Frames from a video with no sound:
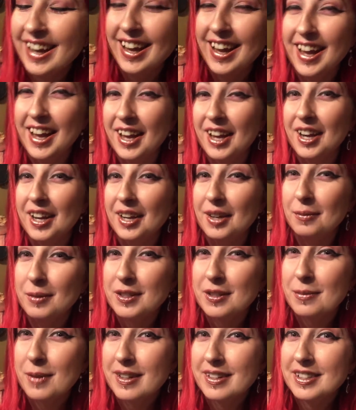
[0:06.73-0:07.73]
And we
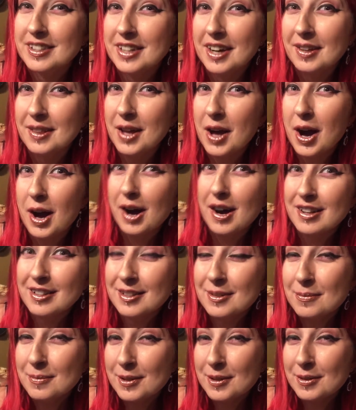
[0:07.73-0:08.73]
just wanted to share the
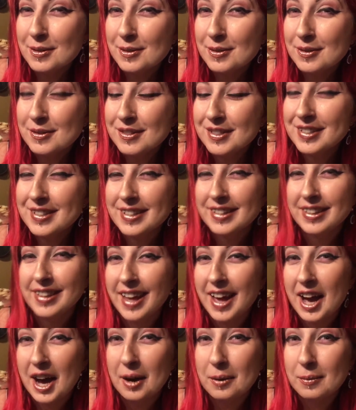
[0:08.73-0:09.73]
awesome news
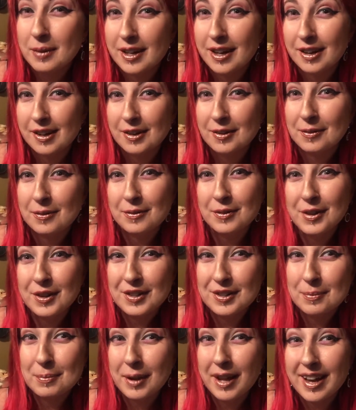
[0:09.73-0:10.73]
that we are in
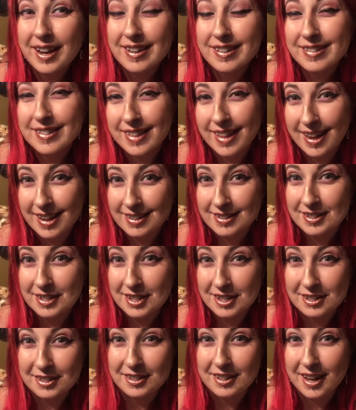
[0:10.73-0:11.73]
first place thanks
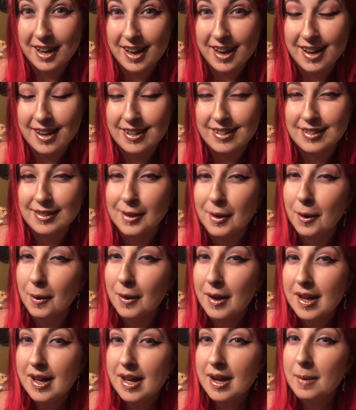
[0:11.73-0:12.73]
to you guys.
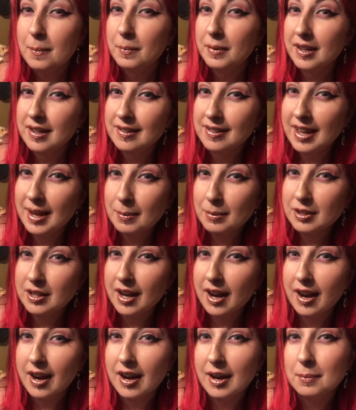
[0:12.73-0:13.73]
So please keep
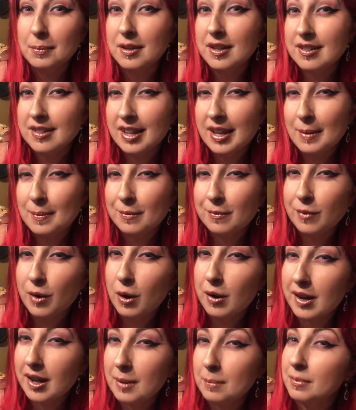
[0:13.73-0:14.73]
sharing, please keep
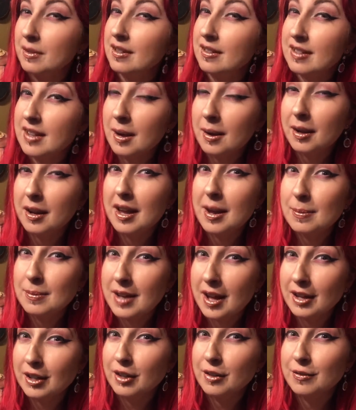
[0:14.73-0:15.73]
voting, please keep
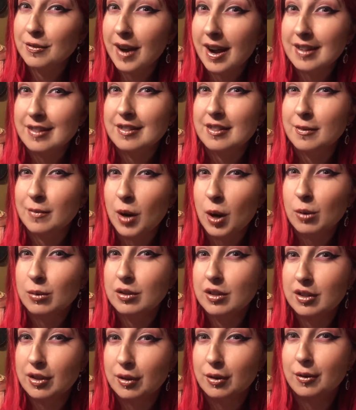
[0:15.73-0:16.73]
telling your friends to
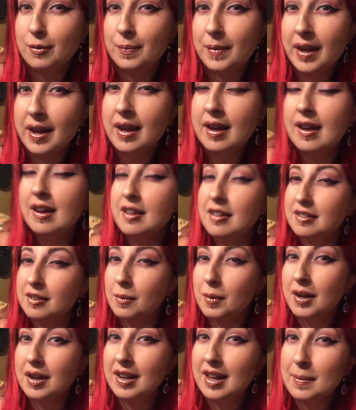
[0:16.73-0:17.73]
vote too.
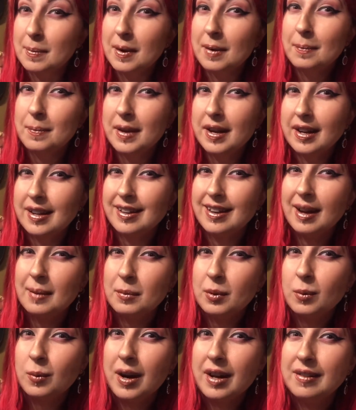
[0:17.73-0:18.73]
So we can keep on being in
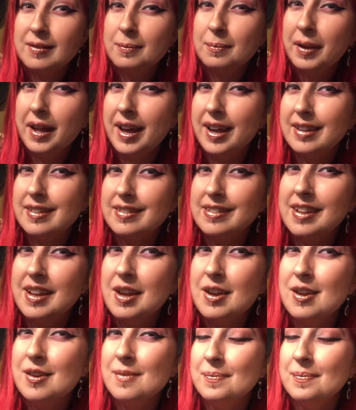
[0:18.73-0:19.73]
number one place,
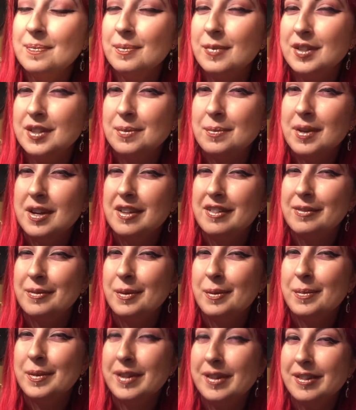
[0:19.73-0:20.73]
which means
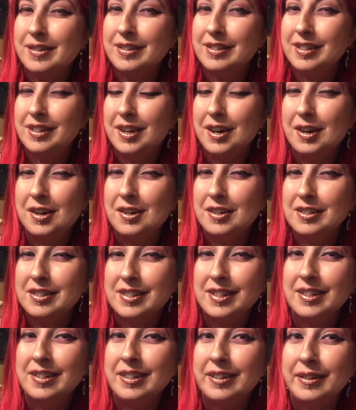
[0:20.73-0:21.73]
we'll be able to
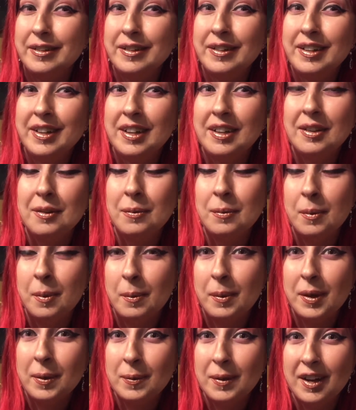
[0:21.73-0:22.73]
also,
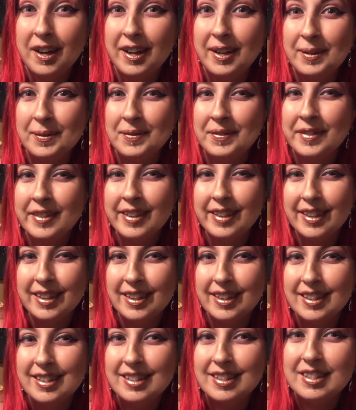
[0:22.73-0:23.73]
when we win,
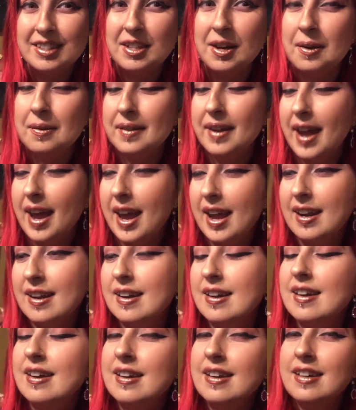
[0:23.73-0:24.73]
donate
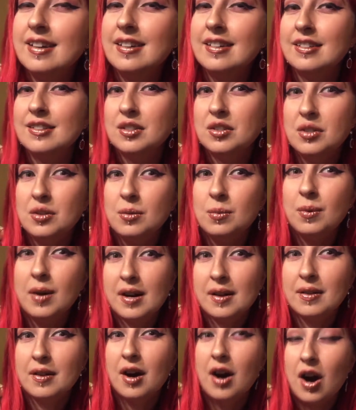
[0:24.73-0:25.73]
to
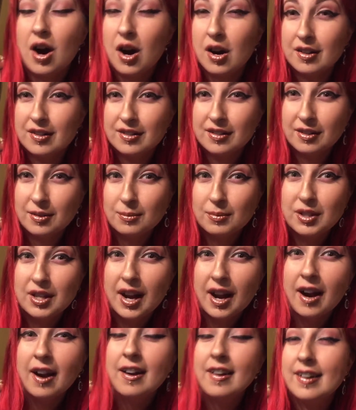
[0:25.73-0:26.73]
one of the awesome
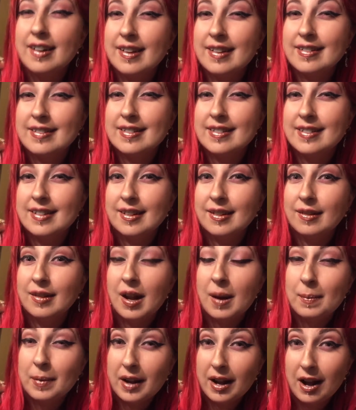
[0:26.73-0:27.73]
charities
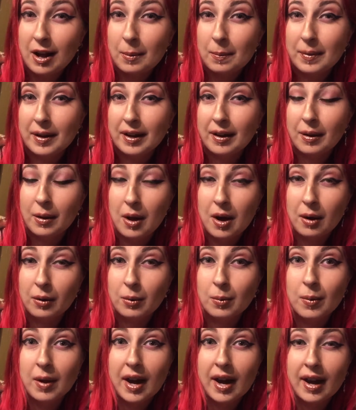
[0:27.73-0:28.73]
that have been helping along
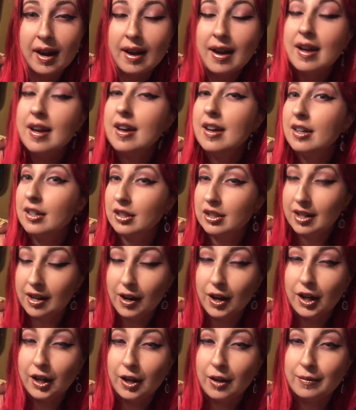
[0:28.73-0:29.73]
the way,
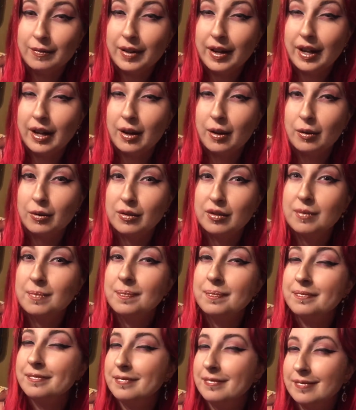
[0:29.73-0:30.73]
sharing our videos.
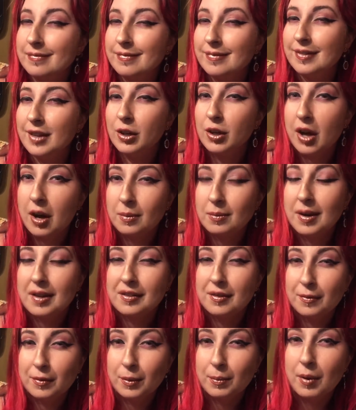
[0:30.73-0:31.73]
They're called
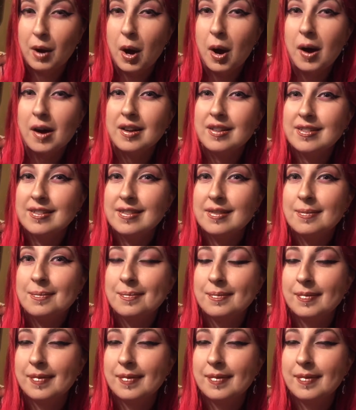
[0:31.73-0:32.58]
Wrestle for Paws.